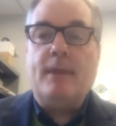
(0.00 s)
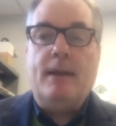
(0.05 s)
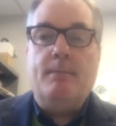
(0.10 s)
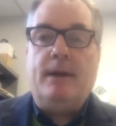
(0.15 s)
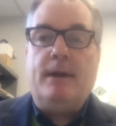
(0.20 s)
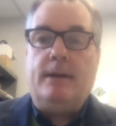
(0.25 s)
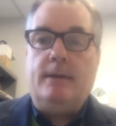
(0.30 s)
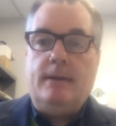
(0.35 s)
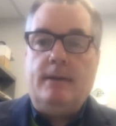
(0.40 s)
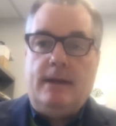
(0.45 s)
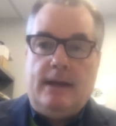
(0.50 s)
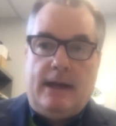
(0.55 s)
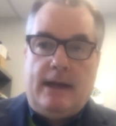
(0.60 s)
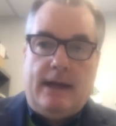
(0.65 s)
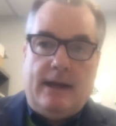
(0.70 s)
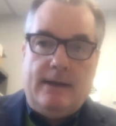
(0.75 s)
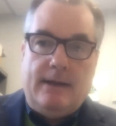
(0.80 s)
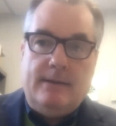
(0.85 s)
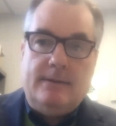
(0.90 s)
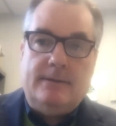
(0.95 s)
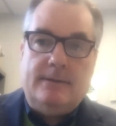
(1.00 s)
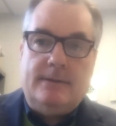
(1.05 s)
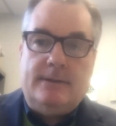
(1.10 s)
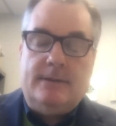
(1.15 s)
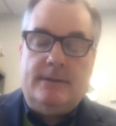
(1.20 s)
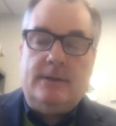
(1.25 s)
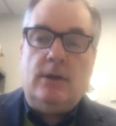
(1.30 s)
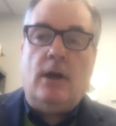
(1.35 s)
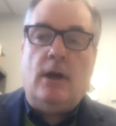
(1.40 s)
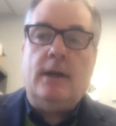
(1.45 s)
But
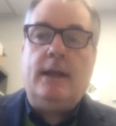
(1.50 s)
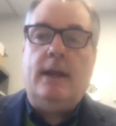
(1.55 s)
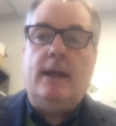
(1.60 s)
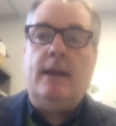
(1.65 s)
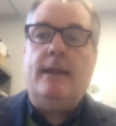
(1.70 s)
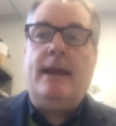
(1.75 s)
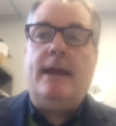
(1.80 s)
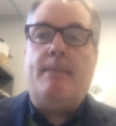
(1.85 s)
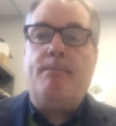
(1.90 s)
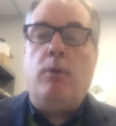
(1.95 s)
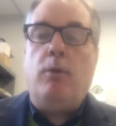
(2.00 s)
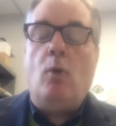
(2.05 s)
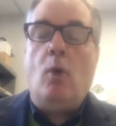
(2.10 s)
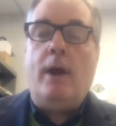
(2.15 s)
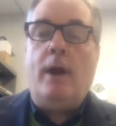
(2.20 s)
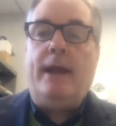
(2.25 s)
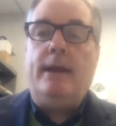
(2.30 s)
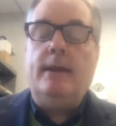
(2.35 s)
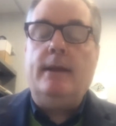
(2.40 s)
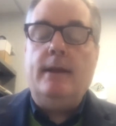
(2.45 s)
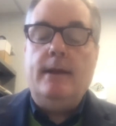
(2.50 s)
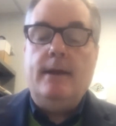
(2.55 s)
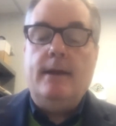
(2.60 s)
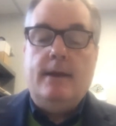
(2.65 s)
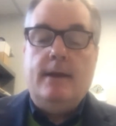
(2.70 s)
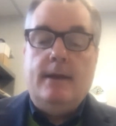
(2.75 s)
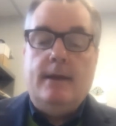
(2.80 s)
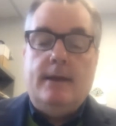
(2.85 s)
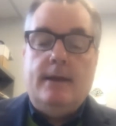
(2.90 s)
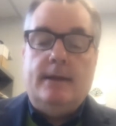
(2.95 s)
talking to that point,
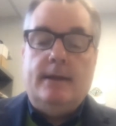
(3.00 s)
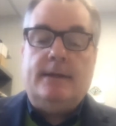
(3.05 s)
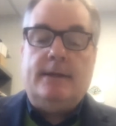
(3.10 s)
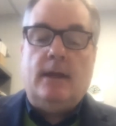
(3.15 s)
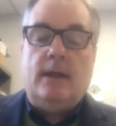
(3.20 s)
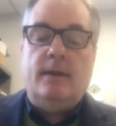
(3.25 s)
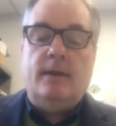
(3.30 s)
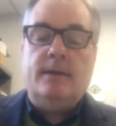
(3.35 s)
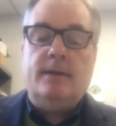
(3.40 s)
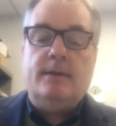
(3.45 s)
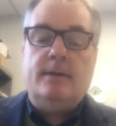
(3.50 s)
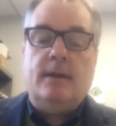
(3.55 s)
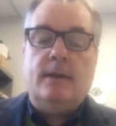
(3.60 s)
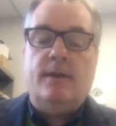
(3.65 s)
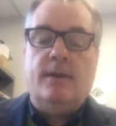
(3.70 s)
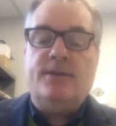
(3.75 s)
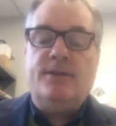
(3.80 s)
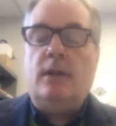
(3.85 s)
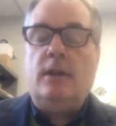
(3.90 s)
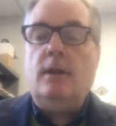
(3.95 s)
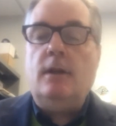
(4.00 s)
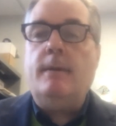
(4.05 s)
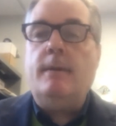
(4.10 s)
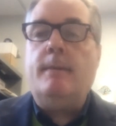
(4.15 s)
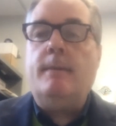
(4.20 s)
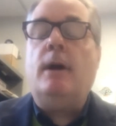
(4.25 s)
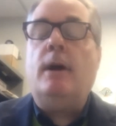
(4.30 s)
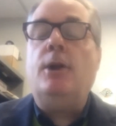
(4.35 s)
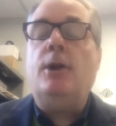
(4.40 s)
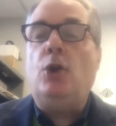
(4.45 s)
tell us a little bit
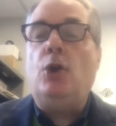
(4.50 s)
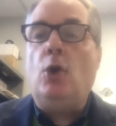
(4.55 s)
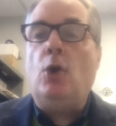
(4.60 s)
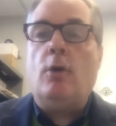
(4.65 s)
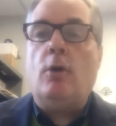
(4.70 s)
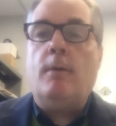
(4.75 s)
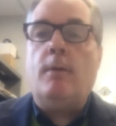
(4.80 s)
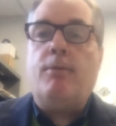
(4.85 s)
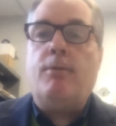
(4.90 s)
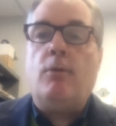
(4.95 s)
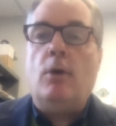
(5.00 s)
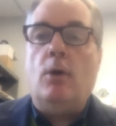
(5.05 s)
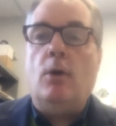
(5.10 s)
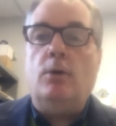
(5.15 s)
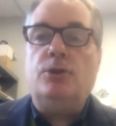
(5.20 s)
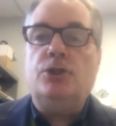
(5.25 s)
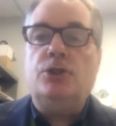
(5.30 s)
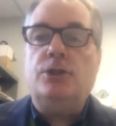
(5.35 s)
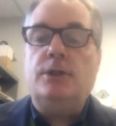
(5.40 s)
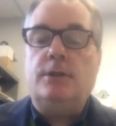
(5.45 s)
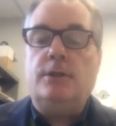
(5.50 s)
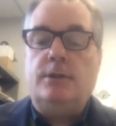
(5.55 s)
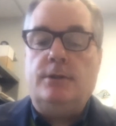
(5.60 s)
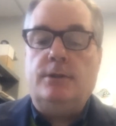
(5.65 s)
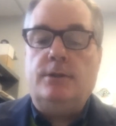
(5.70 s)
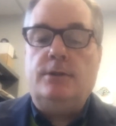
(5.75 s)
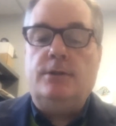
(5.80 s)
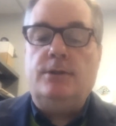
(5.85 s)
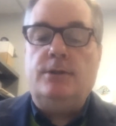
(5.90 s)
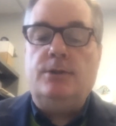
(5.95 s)
about your approach
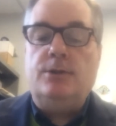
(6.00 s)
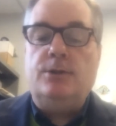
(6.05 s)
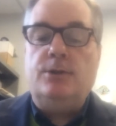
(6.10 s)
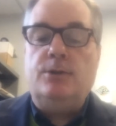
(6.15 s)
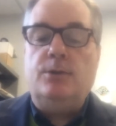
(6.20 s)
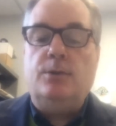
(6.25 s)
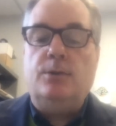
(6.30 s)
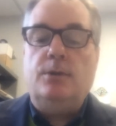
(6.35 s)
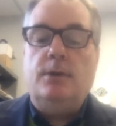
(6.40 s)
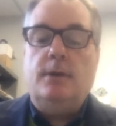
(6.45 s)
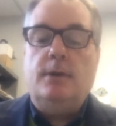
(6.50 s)
to